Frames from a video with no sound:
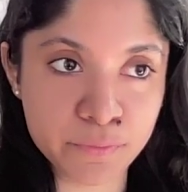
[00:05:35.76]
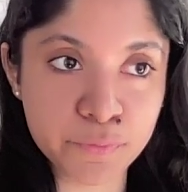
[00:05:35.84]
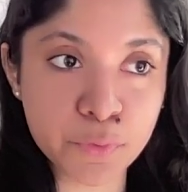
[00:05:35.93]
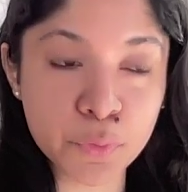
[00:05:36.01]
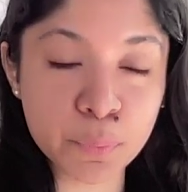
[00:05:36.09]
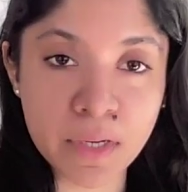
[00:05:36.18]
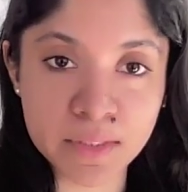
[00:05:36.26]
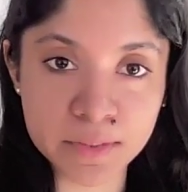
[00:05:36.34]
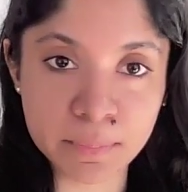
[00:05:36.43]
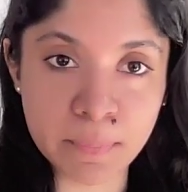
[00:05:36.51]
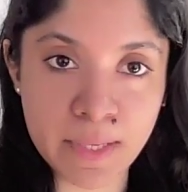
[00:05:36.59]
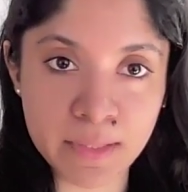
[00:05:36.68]
few
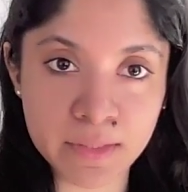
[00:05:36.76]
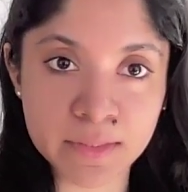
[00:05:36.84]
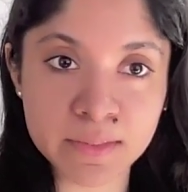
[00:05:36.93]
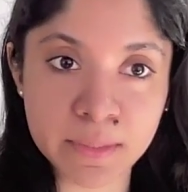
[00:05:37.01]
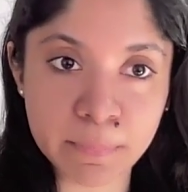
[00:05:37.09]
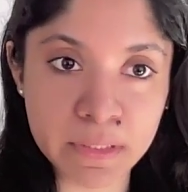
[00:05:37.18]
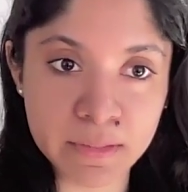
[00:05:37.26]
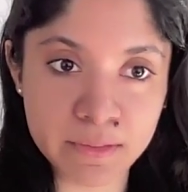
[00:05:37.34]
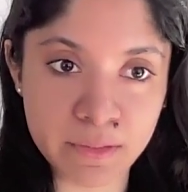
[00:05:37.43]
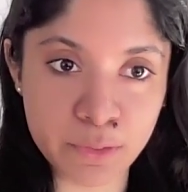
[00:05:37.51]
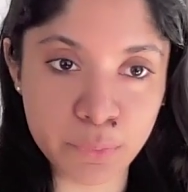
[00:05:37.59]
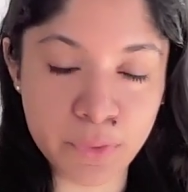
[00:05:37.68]
months back, a similar
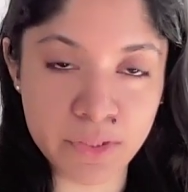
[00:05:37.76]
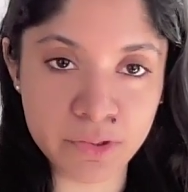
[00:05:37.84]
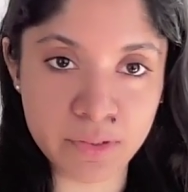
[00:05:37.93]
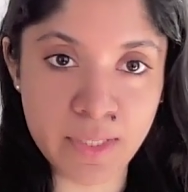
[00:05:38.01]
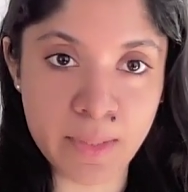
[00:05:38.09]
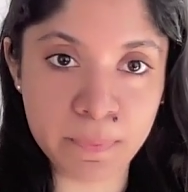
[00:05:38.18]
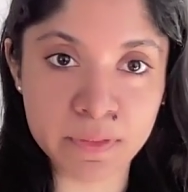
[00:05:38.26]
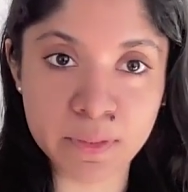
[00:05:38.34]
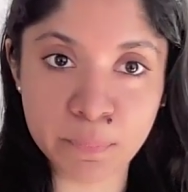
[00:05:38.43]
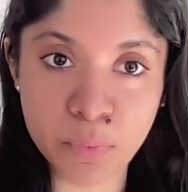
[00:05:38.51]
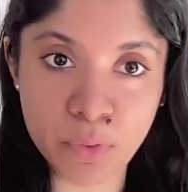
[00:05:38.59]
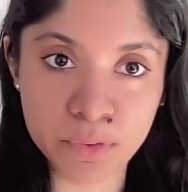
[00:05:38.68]
situation happened. The
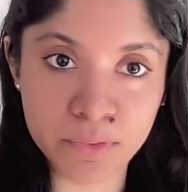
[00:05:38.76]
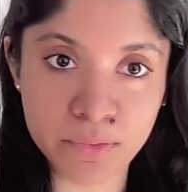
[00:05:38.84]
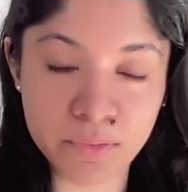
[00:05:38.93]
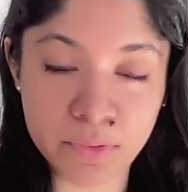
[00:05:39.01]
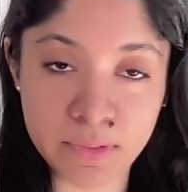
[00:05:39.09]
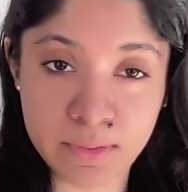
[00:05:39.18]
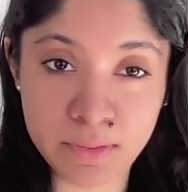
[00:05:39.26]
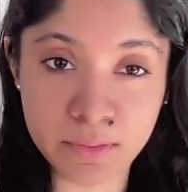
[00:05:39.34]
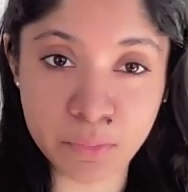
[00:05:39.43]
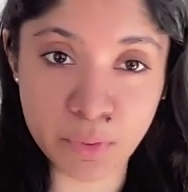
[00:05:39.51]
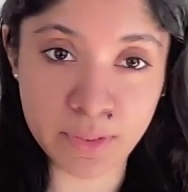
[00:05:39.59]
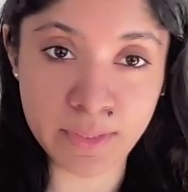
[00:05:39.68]
boss was
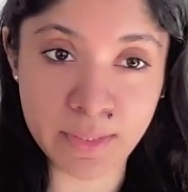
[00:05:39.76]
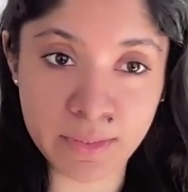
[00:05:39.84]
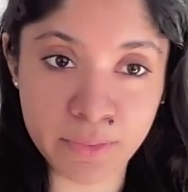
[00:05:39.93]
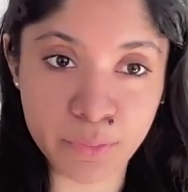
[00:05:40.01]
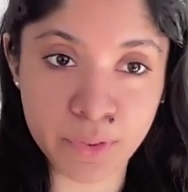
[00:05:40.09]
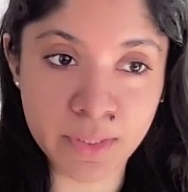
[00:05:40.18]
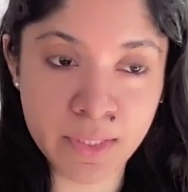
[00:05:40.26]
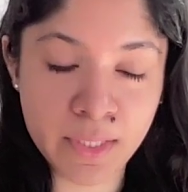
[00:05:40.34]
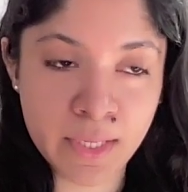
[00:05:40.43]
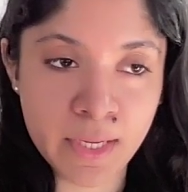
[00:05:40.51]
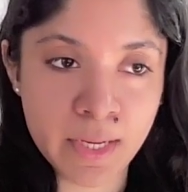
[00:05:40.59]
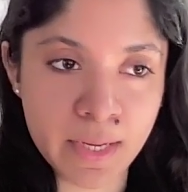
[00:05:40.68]
quite angry,
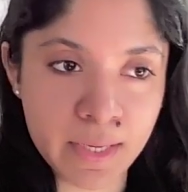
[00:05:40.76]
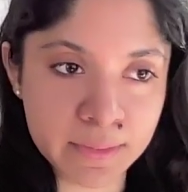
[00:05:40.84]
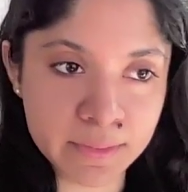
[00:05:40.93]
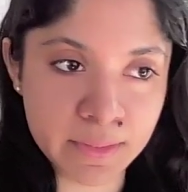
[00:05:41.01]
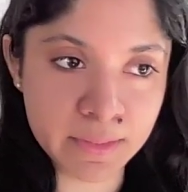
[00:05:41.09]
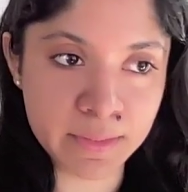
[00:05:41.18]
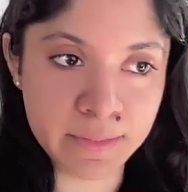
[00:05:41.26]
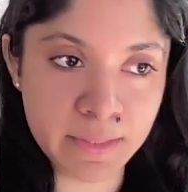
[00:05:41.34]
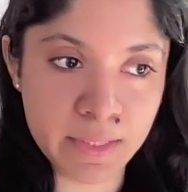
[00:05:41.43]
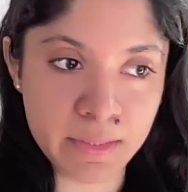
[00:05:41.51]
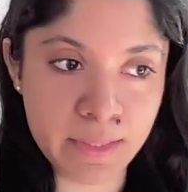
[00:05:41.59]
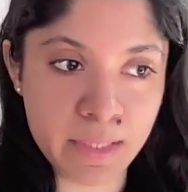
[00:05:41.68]
and then he
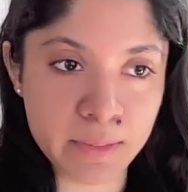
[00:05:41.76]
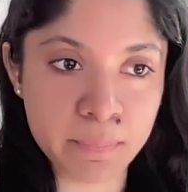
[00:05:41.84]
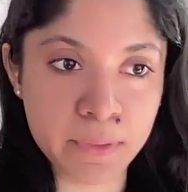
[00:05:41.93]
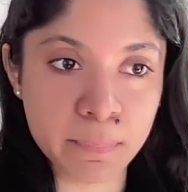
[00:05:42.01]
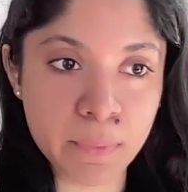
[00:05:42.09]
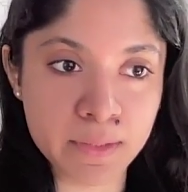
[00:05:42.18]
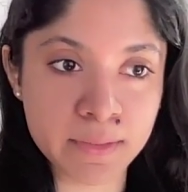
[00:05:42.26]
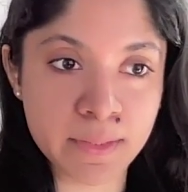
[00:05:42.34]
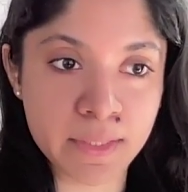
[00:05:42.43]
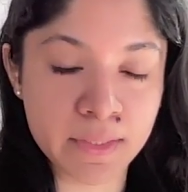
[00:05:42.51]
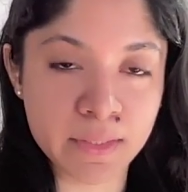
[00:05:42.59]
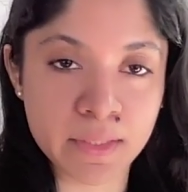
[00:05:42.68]
yelled at me. But
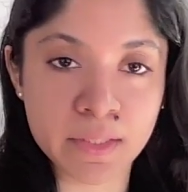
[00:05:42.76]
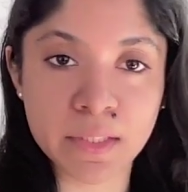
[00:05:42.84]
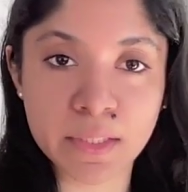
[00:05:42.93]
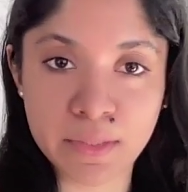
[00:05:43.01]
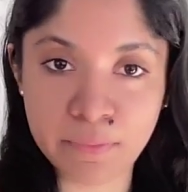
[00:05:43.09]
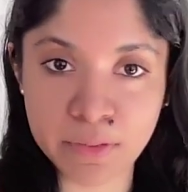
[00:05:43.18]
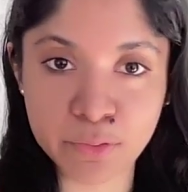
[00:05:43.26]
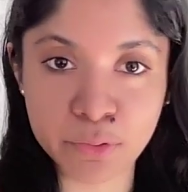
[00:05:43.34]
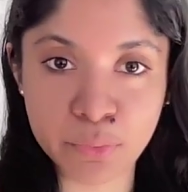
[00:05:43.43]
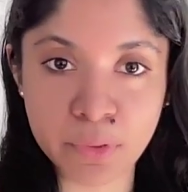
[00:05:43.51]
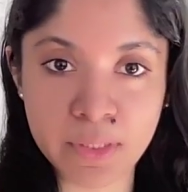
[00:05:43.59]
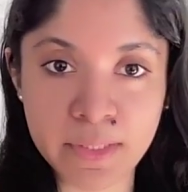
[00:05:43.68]
then
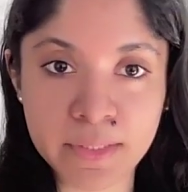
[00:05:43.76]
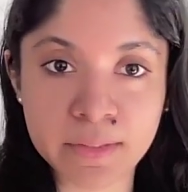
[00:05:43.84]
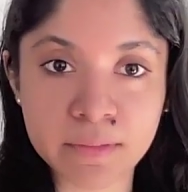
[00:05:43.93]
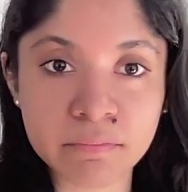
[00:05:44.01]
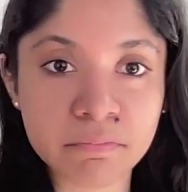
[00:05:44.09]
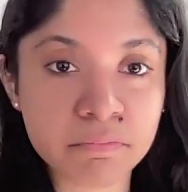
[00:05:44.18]
eventually,